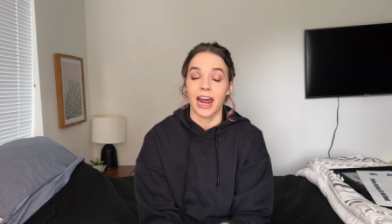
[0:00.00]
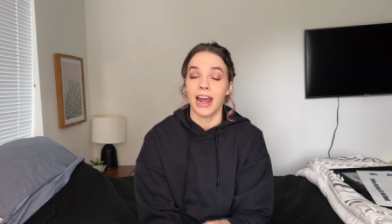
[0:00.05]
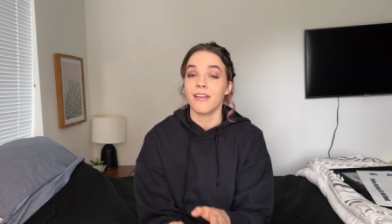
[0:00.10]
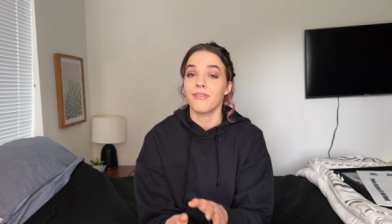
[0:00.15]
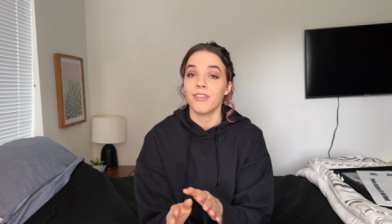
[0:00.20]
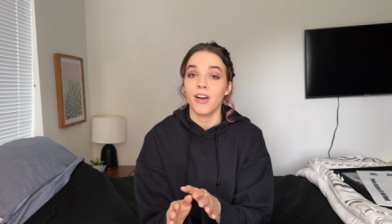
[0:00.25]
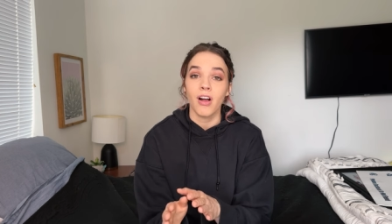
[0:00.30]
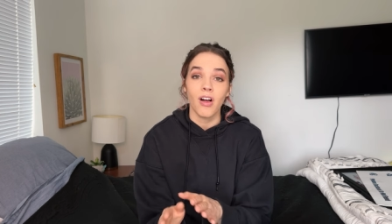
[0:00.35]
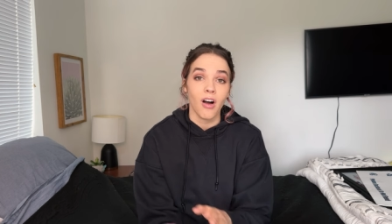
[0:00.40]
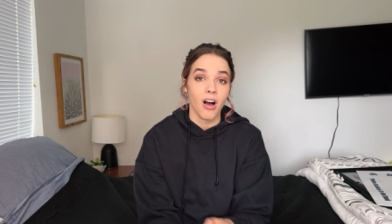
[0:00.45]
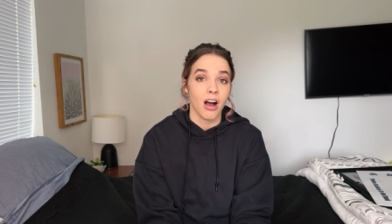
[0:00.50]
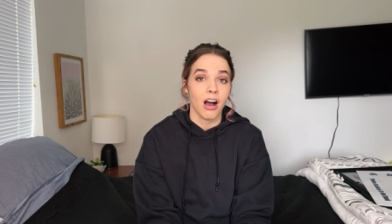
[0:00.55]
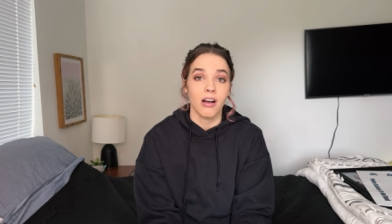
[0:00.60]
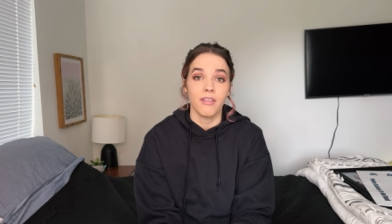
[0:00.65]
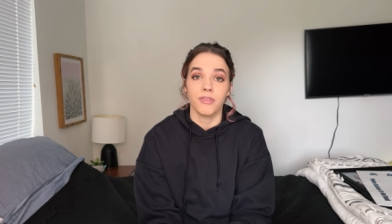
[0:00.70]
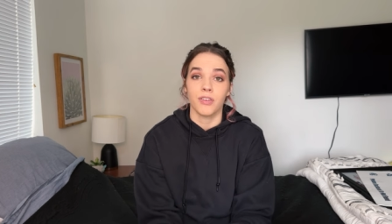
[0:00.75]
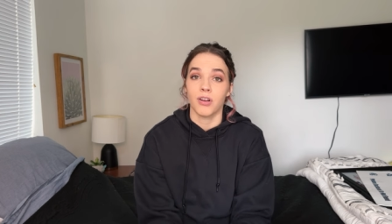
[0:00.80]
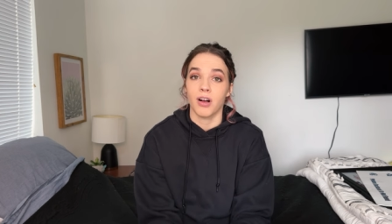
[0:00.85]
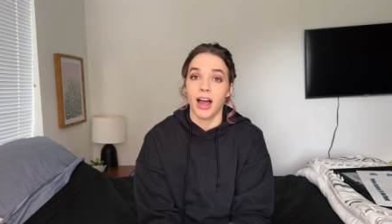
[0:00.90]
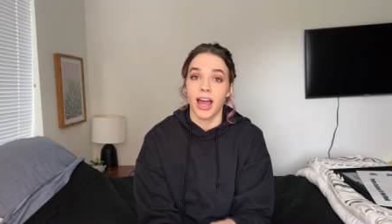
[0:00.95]
I felt
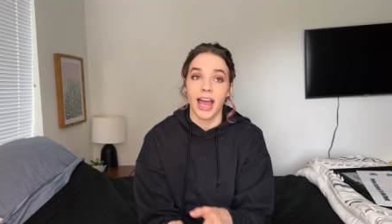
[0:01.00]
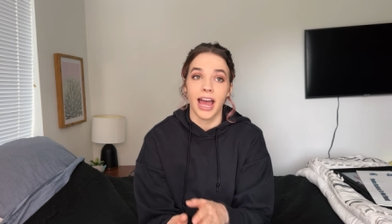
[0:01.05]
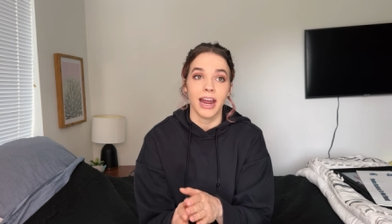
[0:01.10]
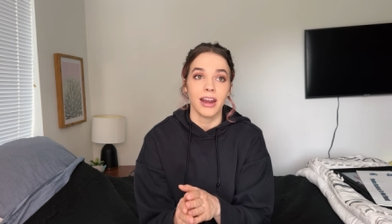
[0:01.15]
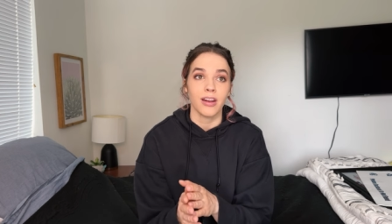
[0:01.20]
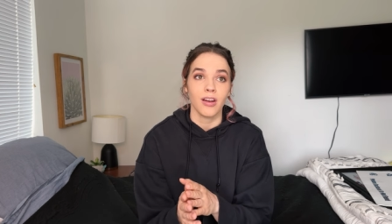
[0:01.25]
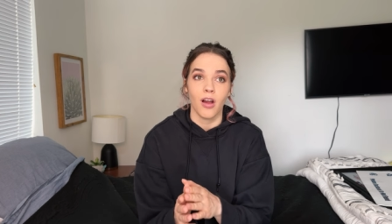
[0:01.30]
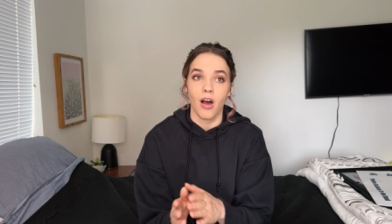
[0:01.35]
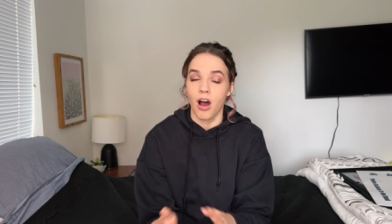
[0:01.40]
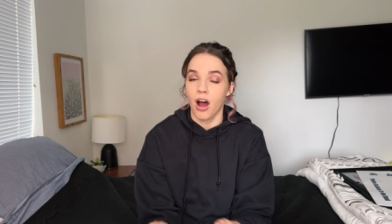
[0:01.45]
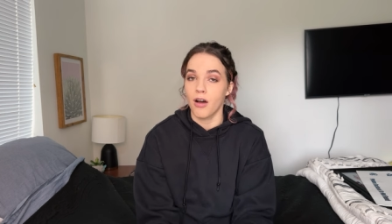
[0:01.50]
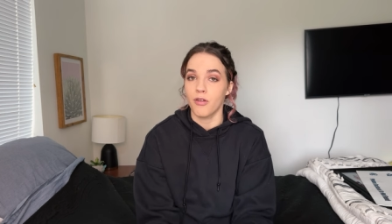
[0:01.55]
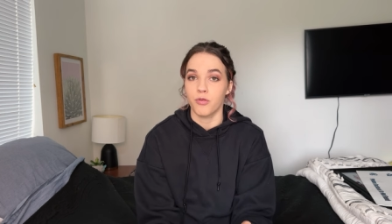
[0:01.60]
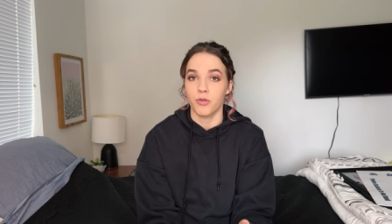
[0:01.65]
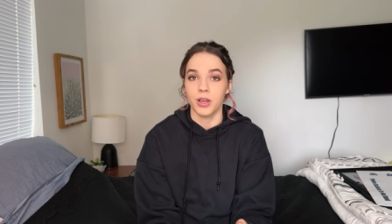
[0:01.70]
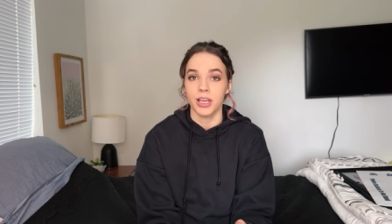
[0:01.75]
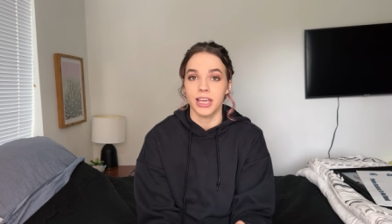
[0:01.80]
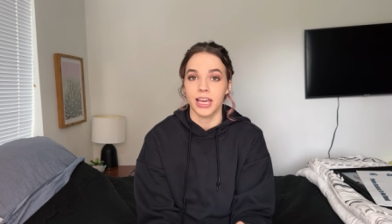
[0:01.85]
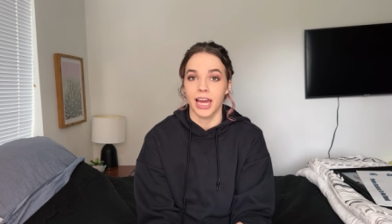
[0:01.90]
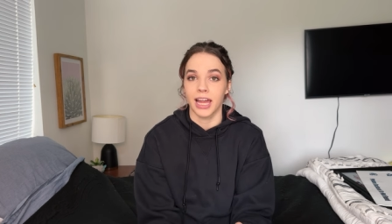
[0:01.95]
awful. I had an off
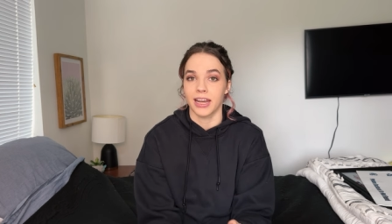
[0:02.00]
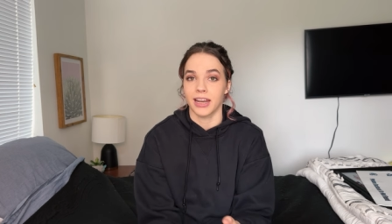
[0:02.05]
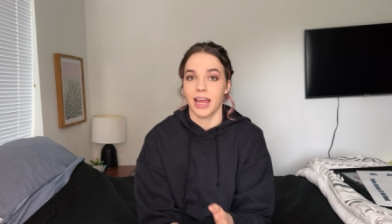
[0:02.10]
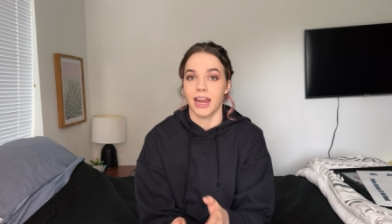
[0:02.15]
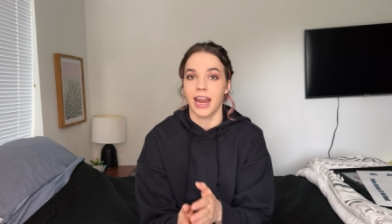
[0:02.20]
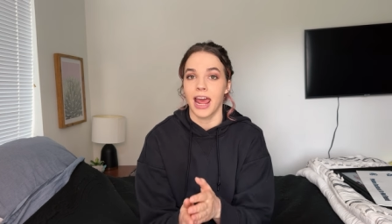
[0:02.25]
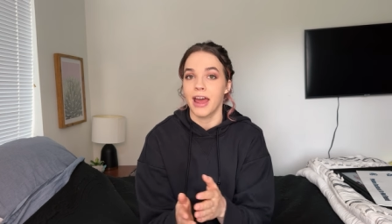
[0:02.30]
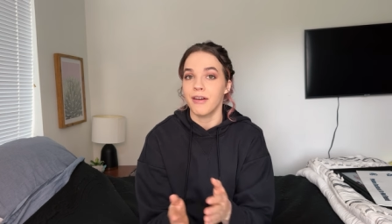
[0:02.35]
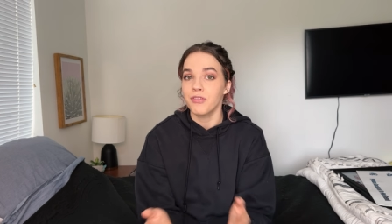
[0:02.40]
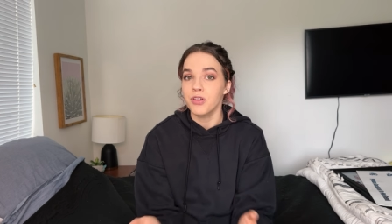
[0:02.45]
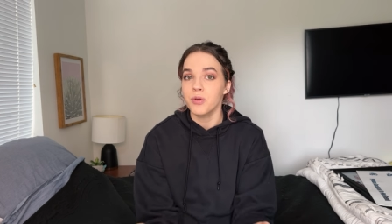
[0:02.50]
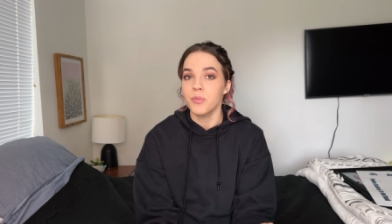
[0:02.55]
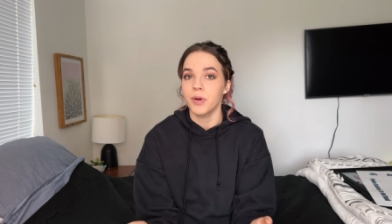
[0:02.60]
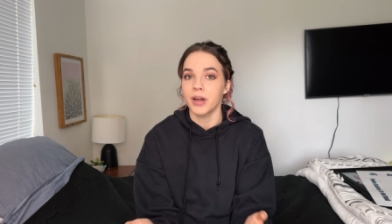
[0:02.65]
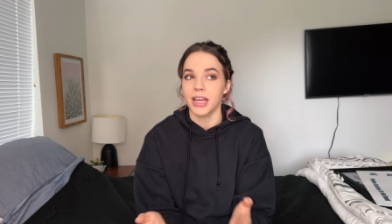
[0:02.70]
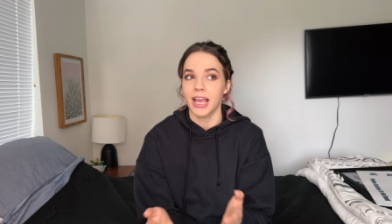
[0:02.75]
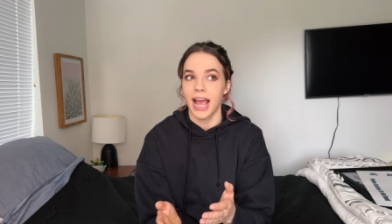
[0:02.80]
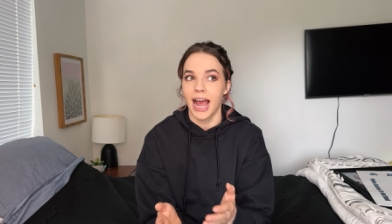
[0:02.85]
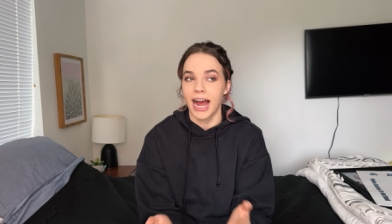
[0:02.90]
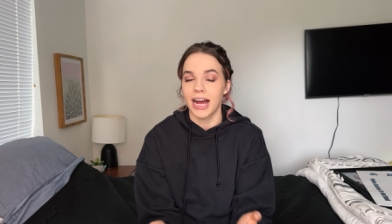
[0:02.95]
weekend, and
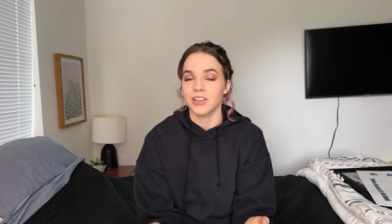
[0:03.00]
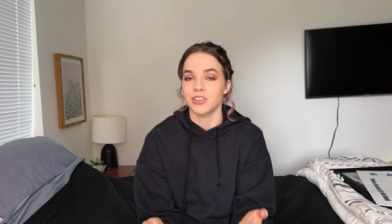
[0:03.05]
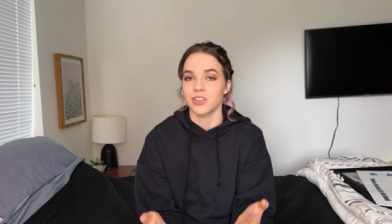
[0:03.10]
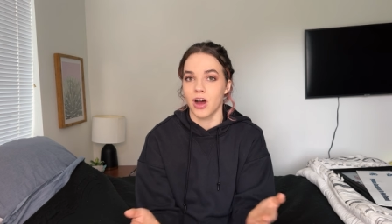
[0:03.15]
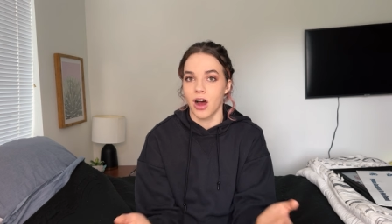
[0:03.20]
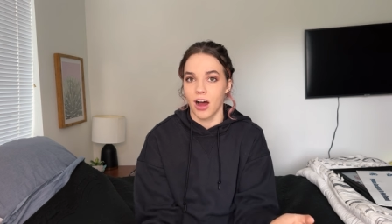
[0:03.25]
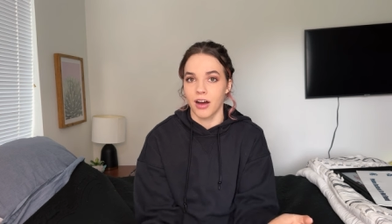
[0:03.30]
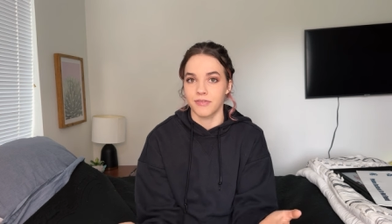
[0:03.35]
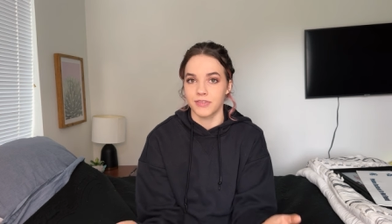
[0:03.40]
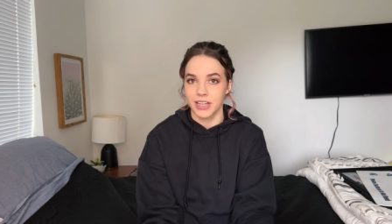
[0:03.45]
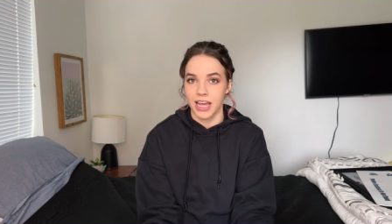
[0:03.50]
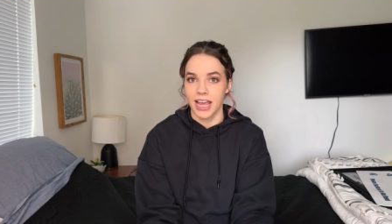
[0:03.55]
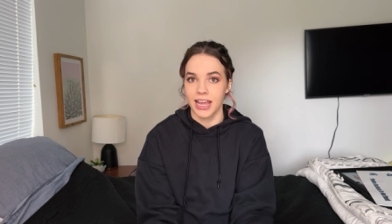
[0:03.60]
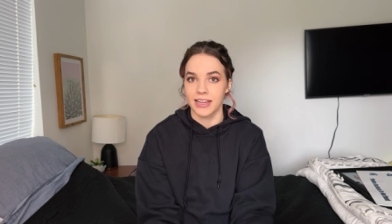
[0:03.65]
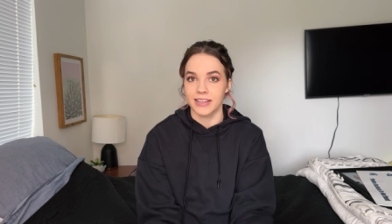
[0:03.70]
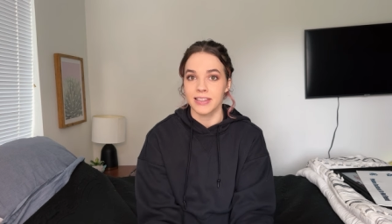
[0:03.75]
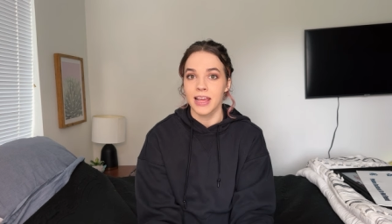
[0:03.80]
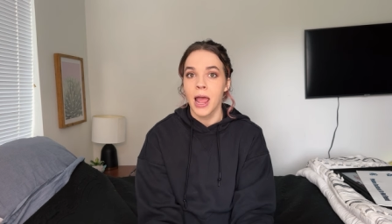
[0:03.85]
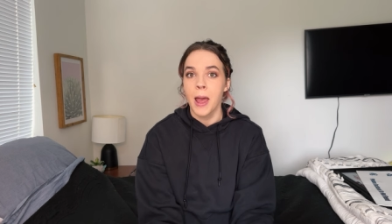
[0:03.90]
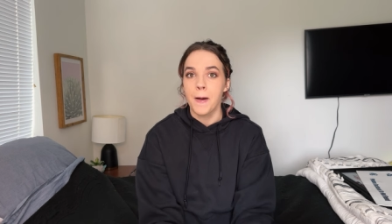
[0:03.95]
everybody has off
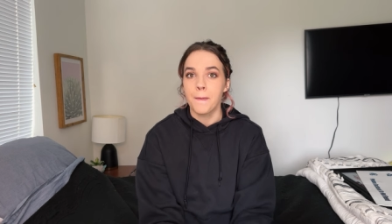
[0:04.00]
days.